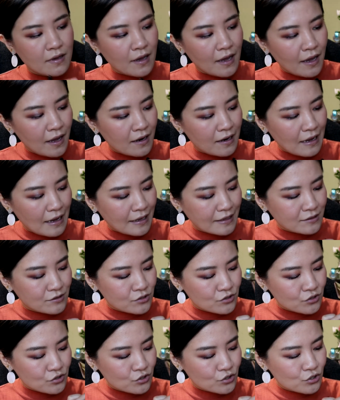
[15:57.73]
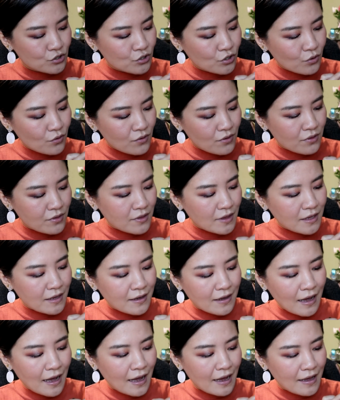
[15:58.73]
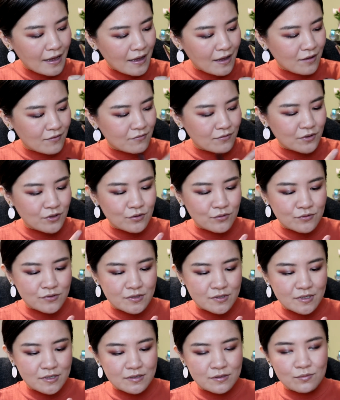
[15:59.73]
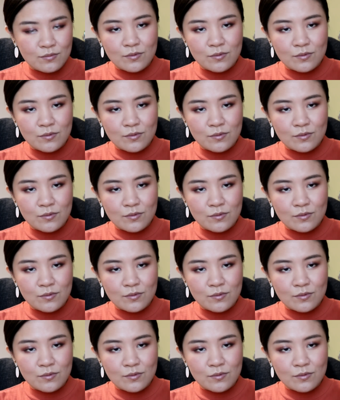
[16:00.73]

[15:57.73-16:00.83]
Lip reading: and I don't think I have used this